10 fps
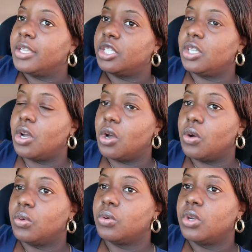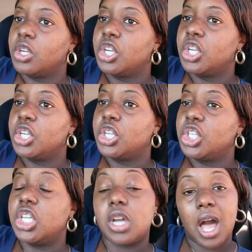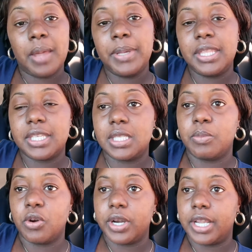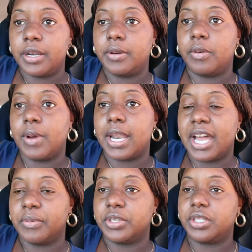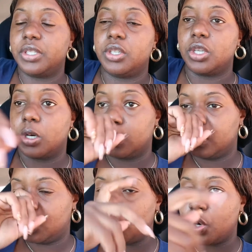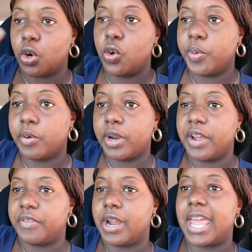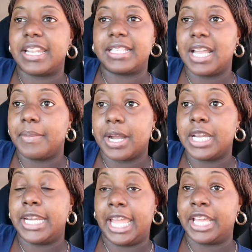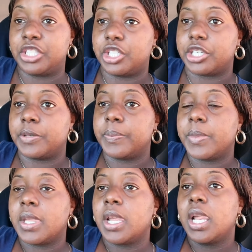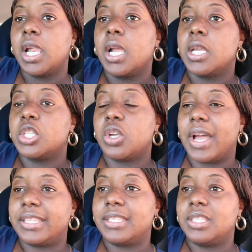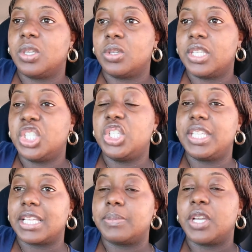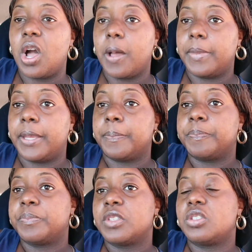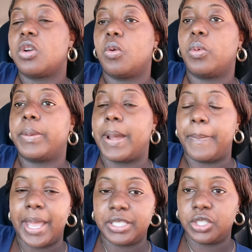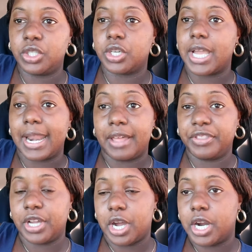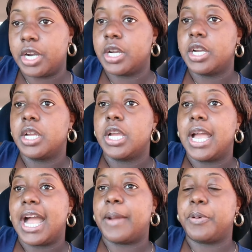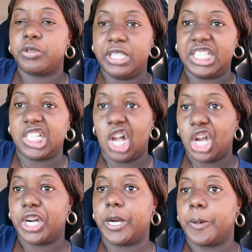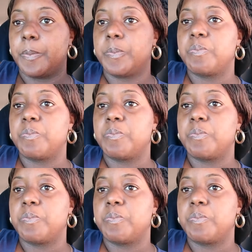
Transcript: So she called me this morning while I was, you know, doing Uber or whatever. At the time, I couldn't answer. So then she texted me, call me. So when my passenger got out the car, I proceed to call her.